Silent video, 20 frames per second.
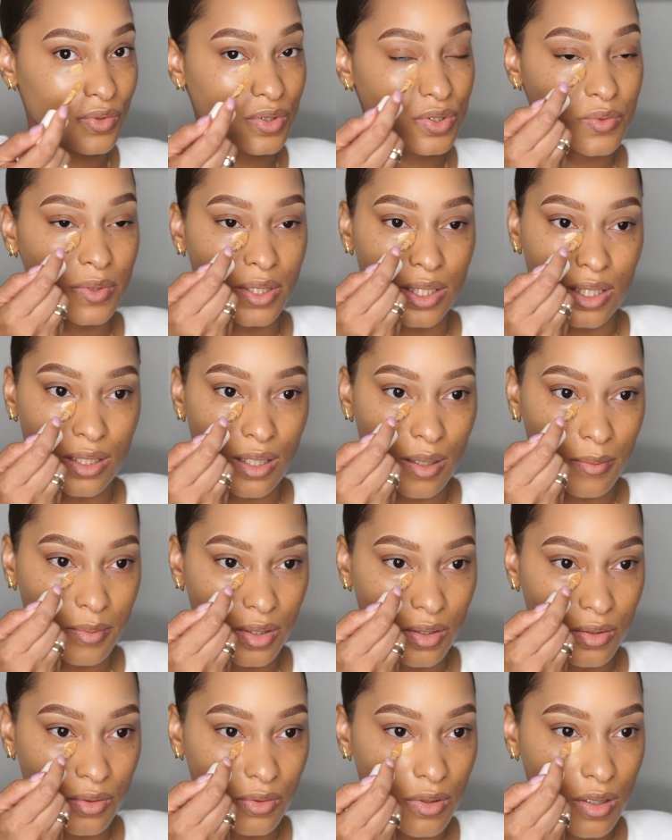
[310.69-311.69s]

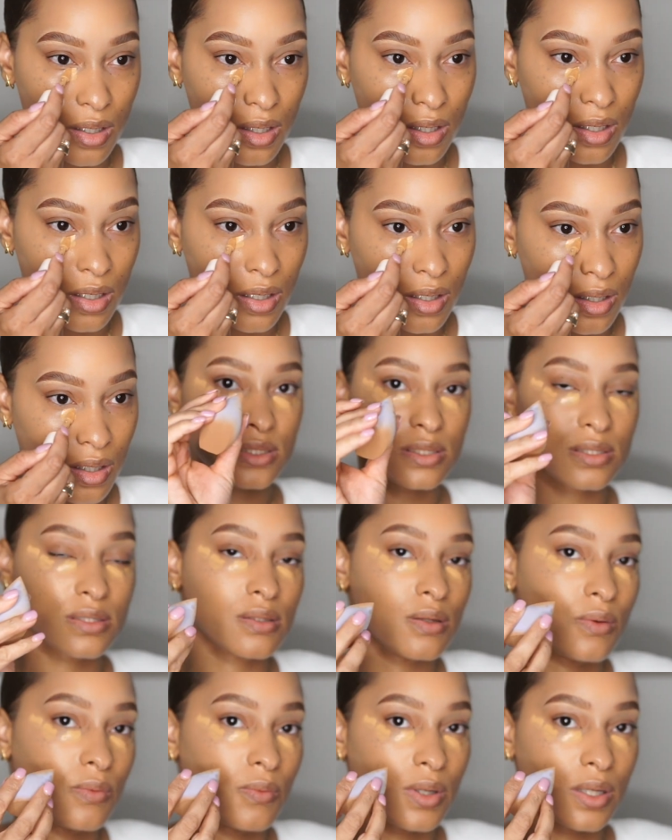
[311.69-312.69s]
320W. This
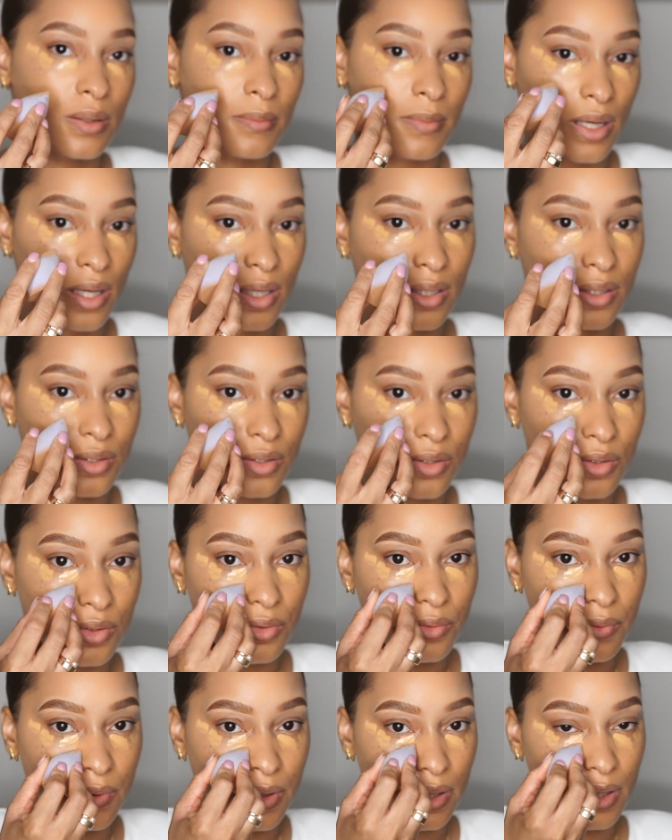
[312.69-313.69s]
is one of my
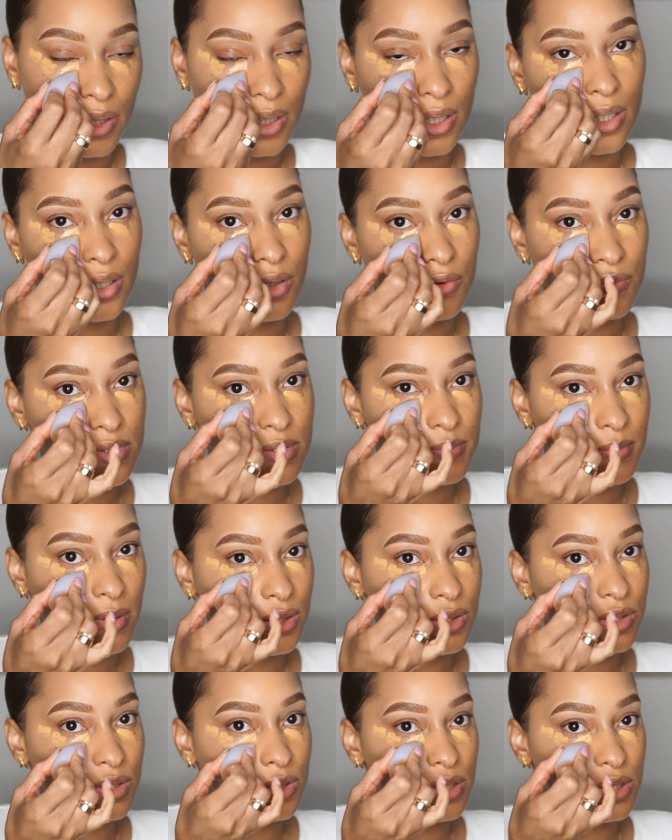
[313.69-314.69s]
newer e.l.f.
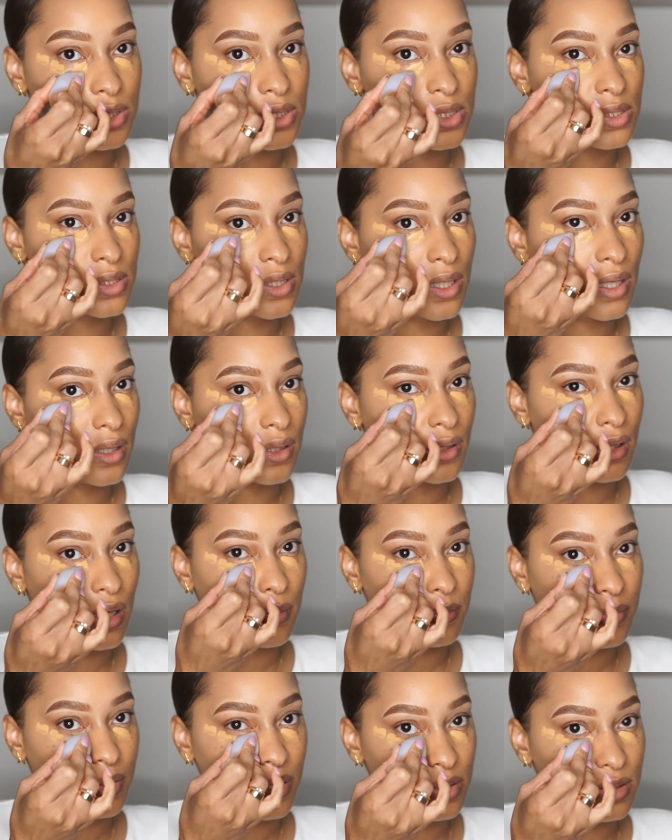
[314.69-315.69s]
sponges that
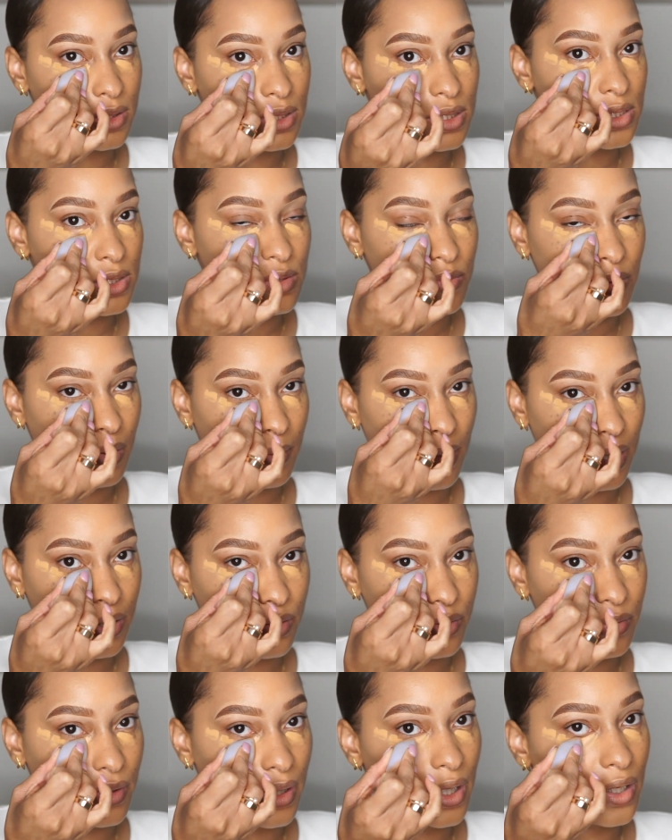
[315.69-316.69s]
I picked. This is one of my
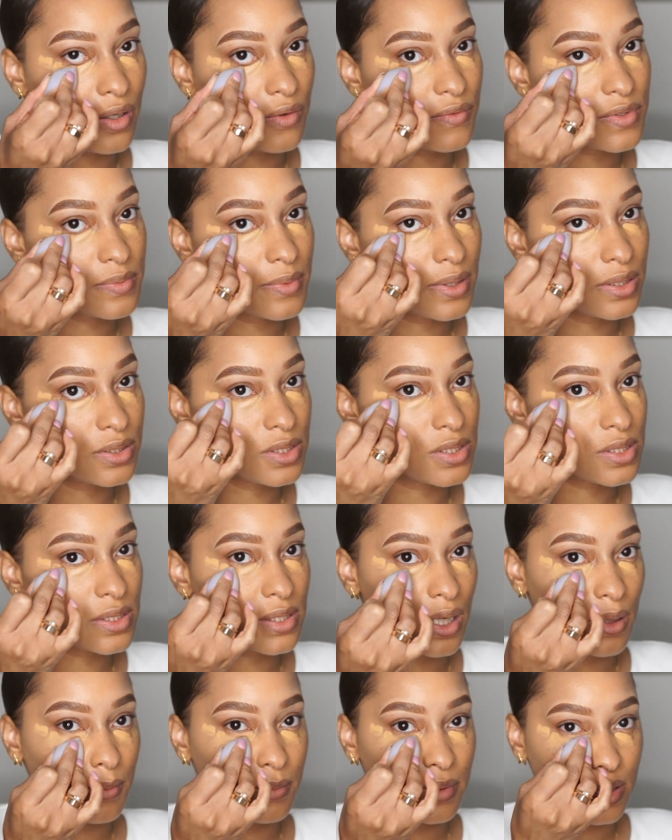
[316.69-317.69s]
newer e.l.f. sponges
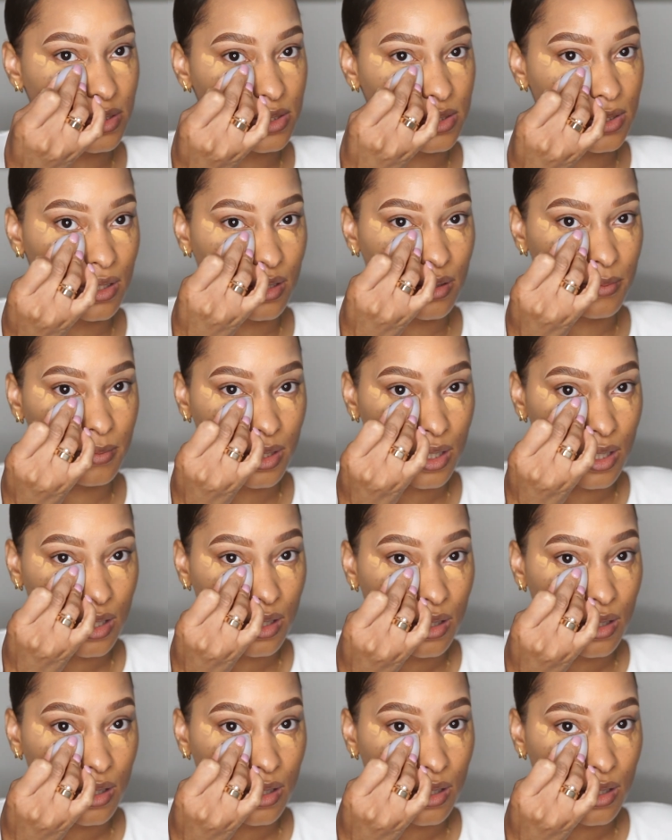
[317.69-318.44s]
that I picked up.